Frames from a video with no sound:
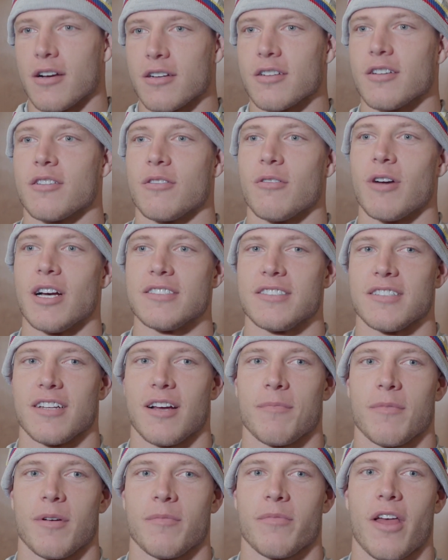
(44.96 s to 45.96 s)
Good question.
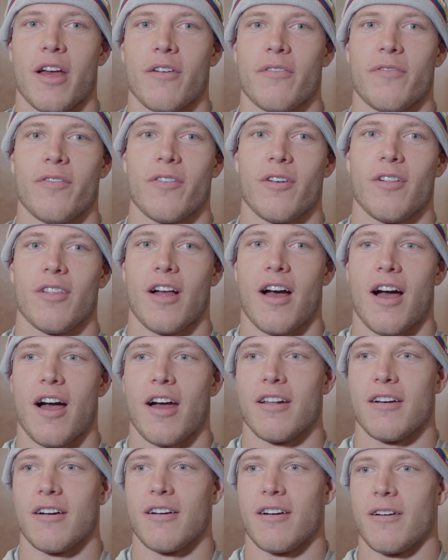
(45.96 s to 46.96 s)
I'm thankful for a
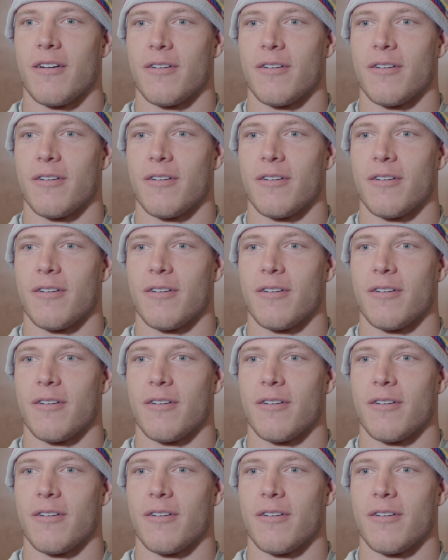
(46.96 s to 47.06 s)
lot.